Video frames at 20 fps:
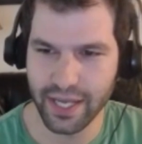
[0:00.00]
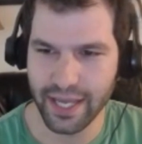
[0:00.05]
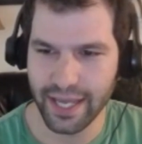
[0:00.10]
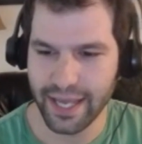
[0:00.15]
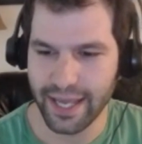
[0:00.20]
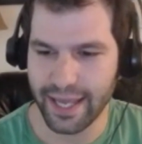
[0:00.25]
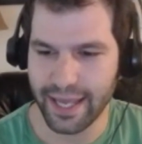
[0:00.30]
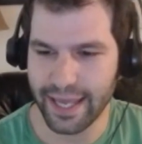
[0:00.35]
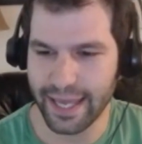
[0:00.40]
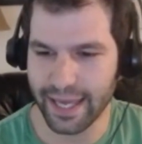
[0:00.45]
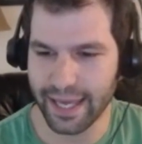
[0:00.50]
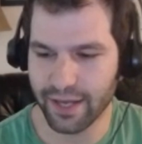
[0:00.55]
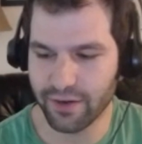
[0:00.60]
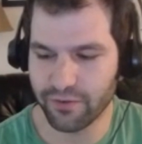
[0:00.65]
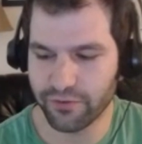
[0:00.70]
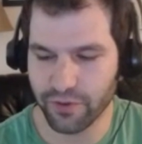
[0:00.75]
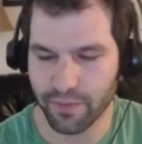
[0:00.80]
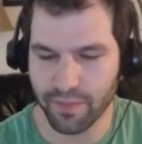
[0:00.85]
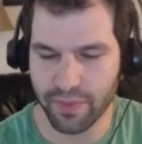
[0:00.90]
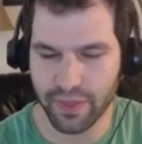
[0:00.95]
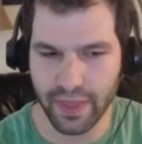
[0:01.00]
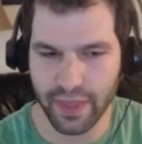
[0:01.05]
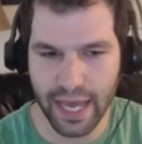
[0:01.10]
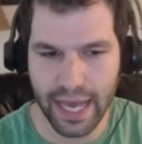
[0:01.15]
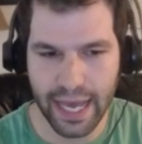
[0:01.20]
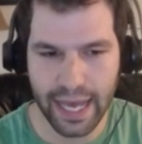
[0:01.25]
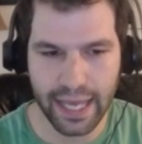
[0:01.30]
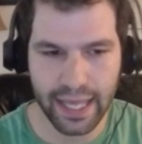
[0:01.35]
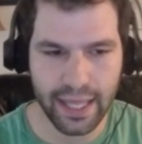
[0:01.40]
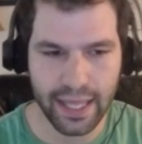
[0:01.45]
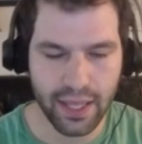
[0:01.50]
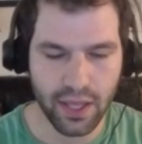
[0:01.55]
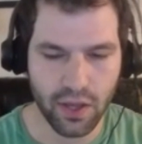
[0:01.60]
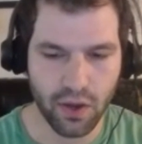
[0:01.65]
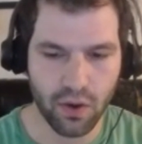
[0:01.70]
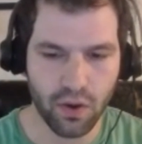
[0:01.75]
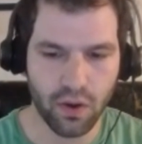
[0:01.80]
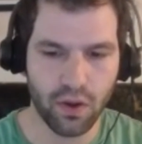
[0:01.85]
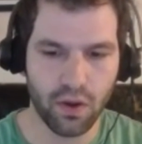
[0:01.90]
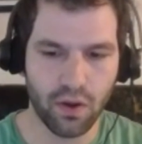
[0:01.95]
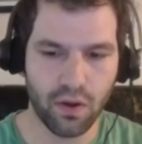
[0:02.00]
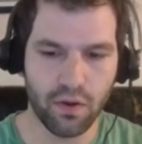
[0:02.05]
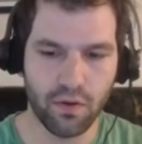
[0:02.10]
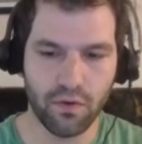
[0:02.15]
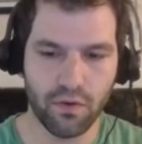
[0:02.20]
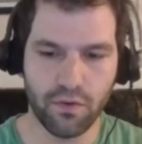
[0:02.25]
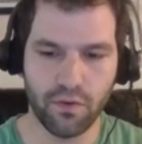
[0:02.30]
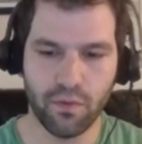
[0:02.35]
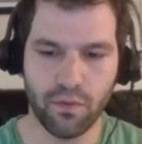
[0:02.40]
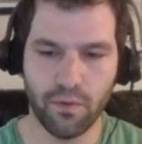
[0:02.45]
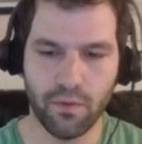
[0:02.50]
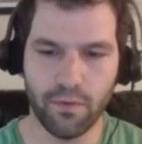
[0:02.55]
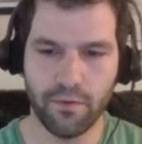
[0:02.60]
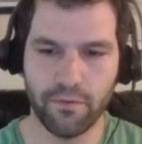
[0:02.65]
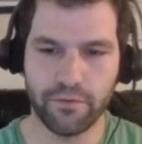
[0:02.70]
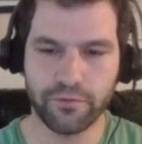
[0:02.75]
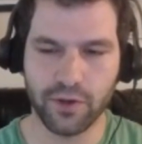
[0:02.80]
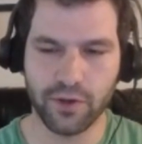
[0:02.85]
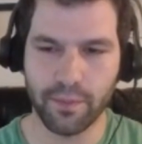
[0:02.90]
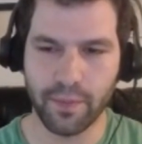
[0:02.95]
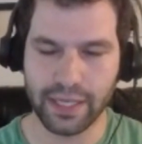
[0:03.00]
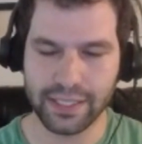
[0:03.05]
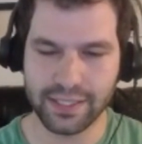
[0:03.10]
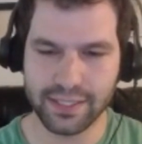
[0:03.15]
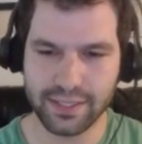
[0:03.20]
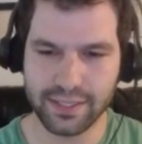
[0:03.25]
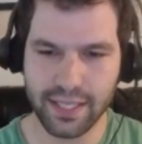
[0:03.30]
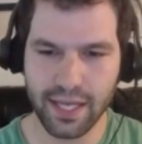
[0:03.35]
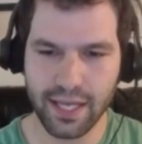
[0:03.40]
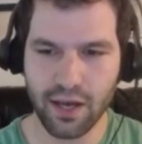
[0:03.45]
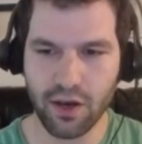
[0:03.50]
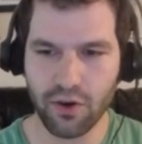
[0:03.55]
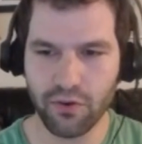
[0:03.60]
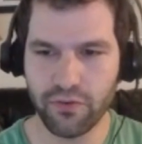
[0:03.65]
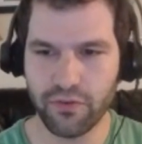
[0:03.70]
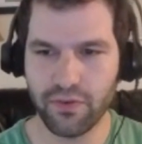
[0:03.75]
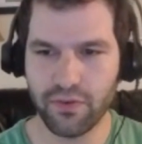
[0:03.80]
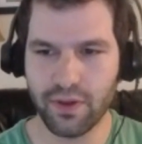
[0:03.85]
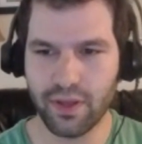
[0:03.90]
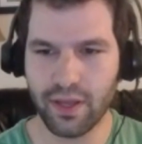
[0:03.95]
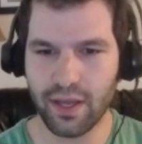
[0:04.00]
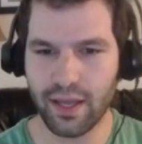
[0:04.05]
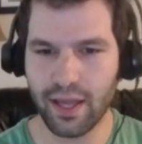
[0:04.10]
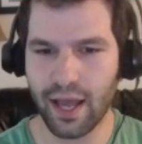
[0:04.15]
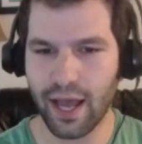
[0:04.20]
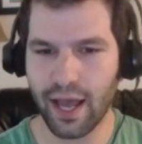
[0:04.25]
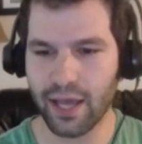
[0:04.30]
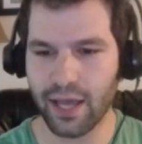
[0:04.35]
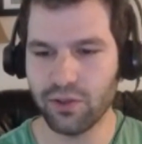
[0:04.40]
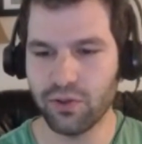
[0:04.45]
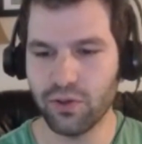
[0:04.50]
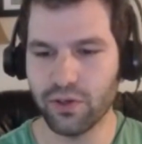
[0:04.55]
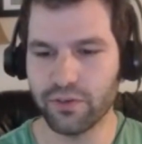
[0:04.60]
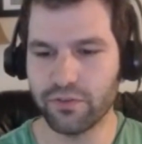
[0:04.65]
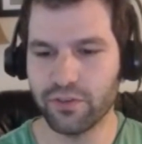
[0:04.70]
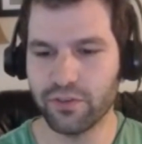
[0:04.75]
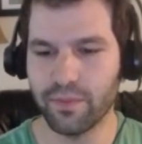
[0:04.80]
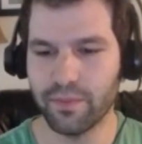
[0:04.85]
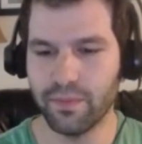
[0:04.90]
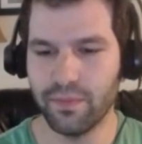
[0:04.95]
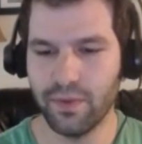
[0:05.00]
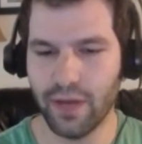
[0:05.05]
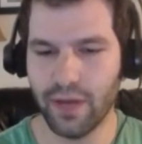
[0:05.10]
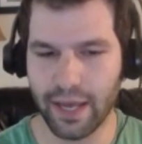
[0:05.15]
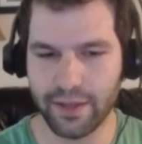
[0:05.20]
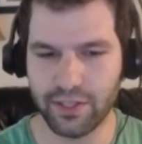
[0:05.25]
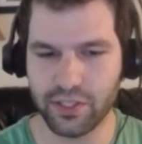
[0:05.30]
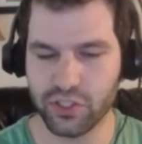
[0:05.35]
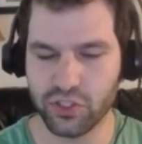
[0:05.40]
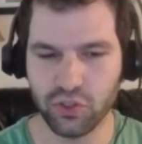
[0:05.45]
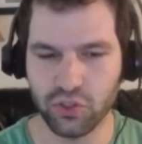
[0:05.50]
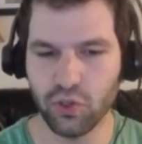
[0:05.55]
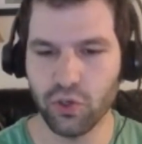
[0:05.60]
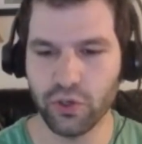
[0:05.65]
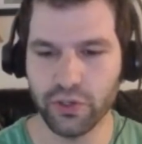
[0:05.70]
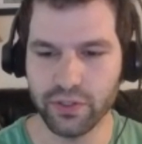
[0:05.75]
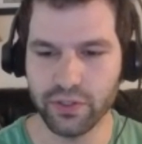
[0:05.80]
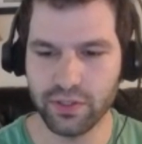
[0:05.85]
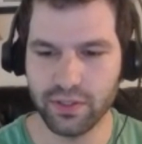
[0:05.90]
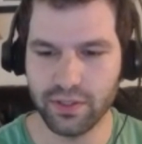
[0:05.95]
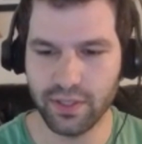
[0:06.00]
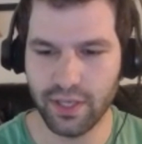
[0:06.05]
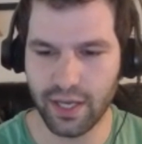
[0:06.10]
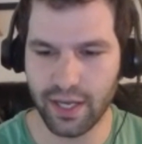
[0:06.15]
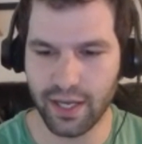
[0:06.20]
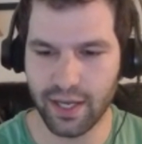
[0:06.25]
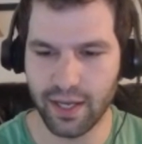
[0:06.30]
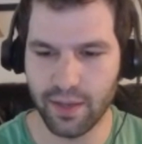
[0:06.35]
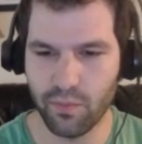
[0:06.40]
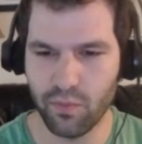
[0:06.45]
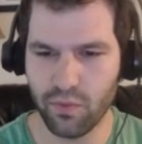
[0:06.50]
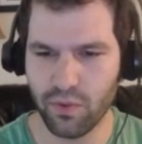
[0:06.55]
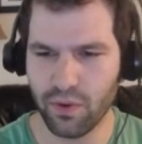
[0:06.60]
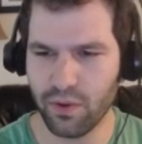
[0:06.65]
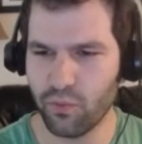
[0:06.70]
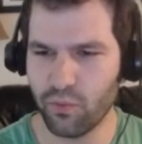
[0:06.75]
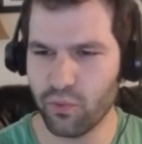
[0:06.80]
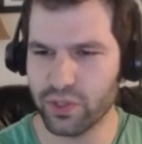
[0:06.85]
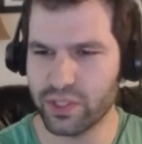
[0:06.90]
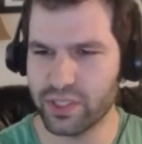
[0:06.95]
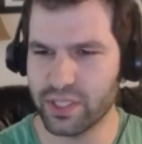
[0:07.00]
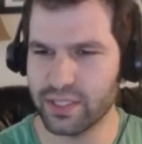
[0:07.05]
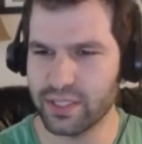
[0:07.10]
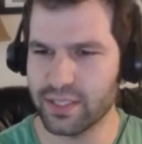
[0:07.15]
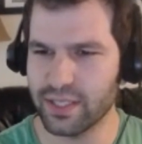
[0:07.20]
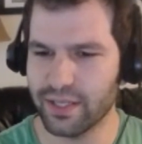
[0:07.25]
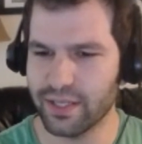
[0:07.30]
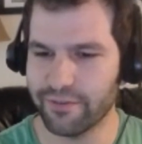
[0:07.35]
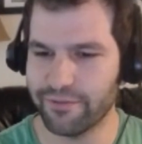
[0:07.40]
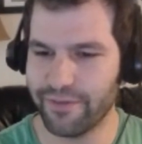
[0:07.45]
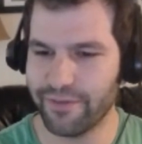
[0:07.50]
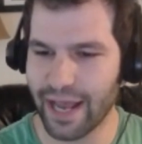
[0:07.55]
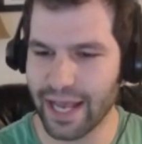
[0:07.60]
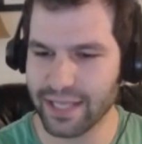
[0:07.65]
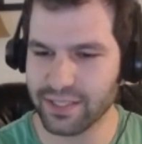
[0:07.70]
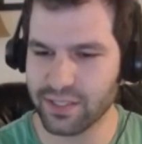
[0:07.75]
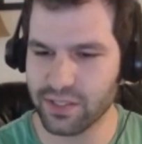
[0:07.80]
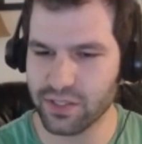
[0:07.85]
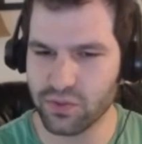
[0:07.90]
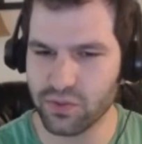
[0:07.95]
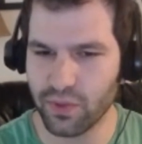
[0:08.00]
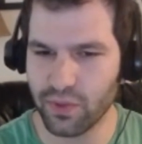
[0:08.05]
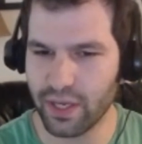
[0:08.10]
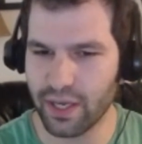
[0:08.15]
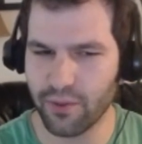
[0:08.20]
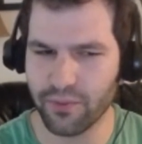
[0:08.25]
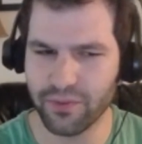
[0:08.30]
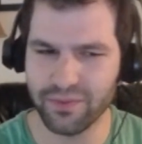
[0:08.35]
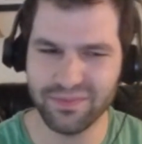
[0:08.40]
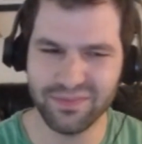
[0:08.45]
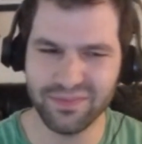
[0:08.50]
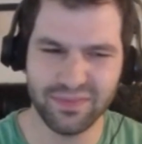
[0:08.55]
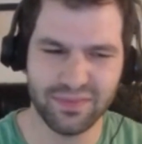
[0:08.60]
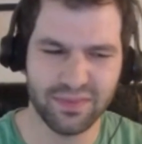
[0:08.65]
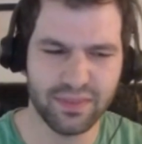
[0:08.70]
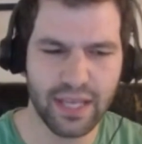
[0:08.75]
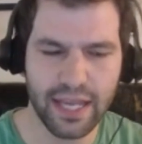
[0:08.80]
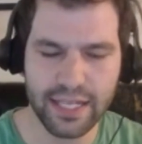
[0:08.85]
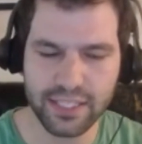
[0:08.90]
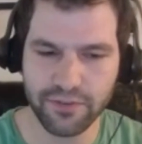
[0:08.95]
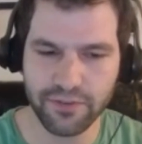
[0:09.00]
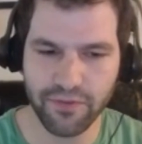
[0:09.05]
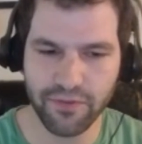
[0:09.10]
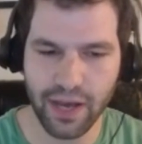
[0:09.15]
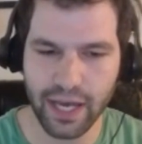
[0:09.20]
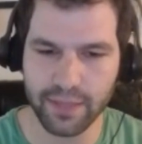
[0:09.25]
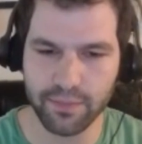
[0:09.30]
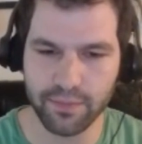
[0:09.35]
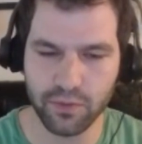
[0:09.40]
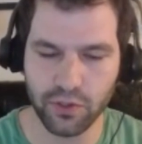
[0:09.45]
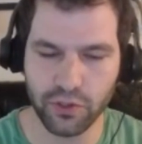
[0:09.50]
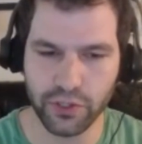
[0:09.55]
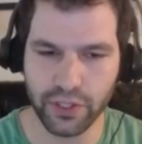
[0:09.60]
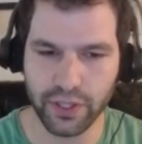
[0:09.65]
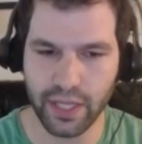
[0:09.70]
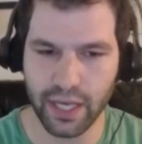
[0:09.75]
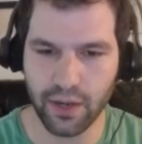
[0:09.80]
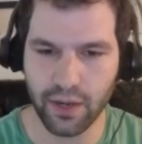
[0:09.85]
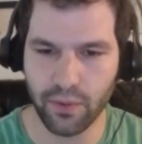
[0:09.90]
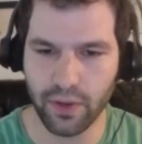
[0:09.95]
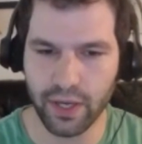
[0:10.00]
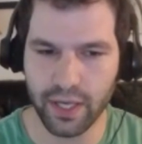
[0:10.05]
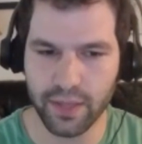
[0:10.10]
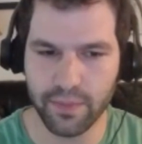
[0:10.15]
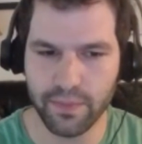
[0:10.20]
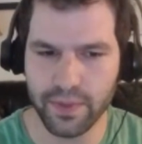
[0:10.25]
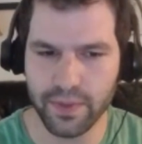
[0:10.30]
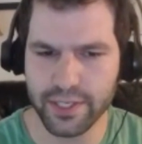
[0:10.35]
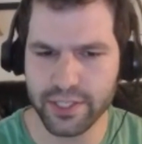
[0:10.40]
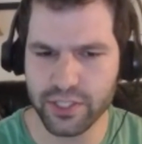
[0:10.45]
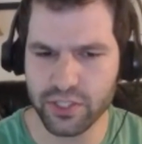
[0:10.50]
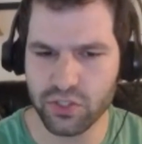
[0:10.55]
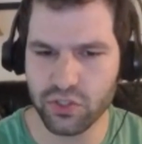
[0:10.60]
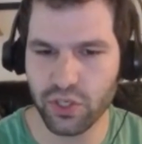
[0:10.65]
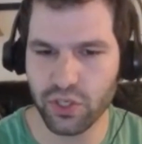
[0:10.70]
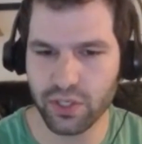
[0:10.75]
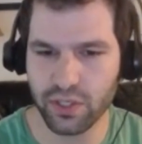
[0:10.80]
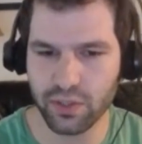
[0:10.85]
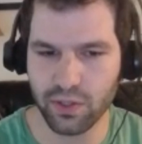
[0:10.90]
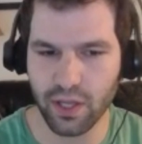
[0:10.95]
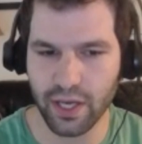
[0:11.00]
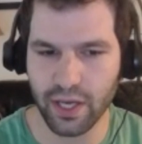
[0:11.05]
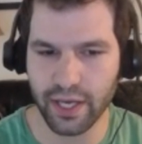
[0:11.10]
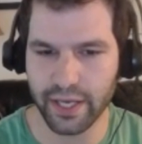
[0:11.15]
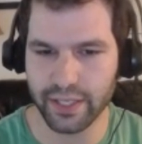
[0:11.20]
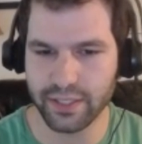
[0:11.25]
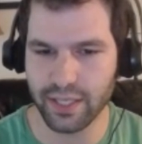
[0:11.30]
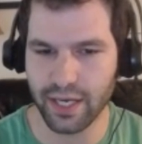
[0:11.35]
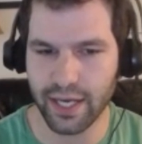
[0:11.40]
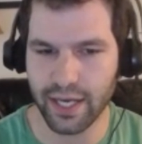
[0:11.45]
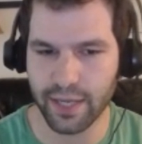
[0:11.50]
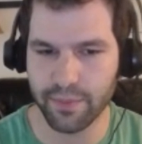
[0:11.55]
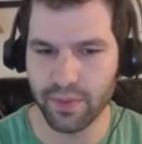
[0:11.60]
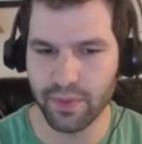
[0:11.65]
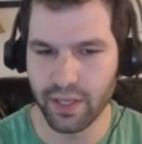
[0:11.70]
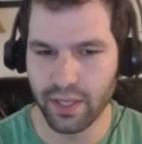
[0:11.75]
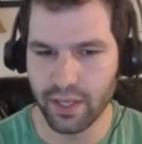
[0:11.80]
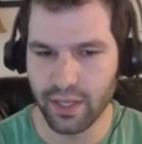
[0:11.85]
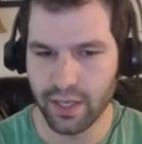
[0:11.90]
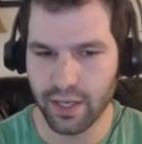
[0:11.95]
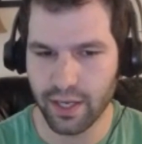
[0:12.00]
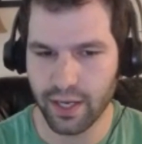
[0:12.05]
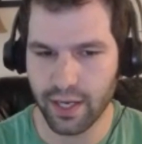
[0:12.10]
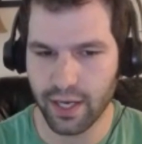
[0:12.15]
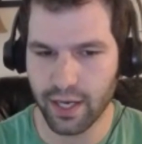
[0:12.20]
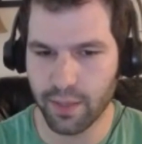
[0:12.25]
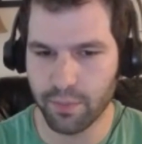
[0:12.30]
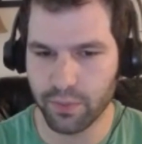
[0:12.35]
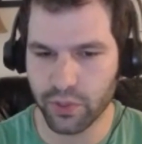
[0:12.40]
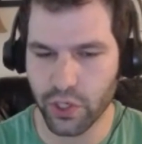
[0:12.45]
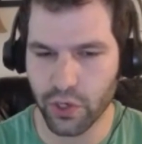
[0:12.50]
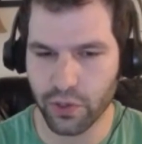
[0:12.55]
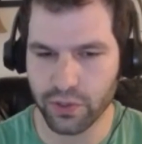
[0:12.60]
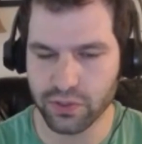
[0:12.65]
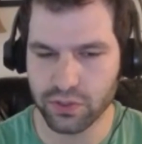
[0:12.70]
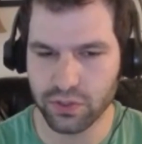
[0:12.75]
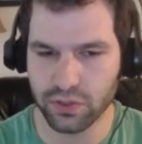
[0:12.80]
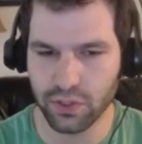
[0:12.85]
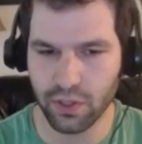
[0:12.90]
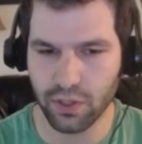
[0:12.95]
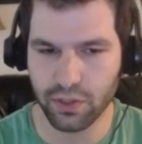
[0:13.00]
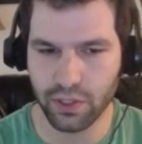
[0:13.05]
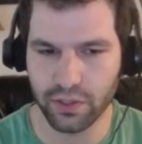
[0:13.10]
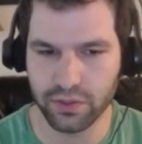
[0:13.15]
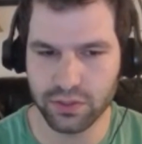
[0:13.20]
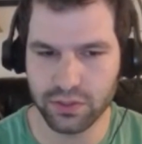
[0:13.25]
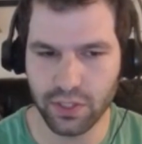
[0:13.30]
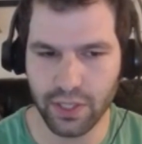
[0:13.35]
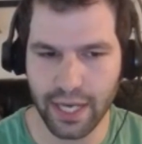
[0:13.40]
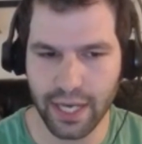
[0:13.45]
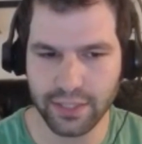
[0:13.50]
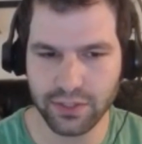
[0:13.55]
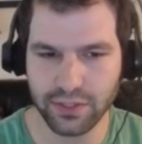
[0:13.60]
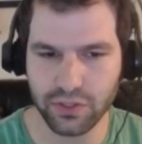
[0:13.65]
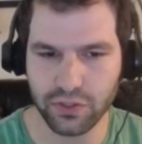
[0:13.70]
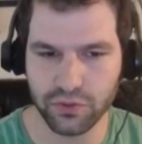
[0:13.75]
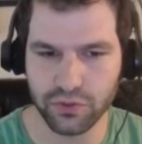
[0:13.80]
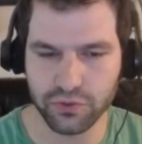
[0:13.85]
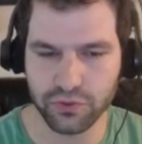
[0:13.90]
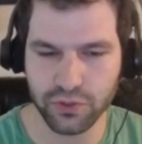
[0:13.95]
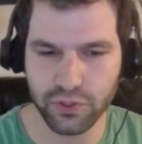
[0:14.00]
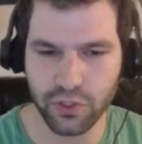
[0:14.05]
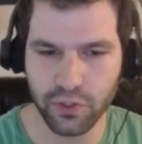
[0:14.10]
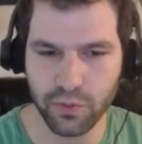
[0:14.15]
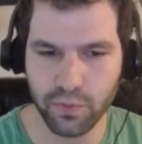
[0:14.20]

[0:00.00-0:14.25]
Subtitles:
And from that, from myself, I just learned, which isn't the fastest way. It's fine learning that way, but it just took a lot of time going solo. So as a group,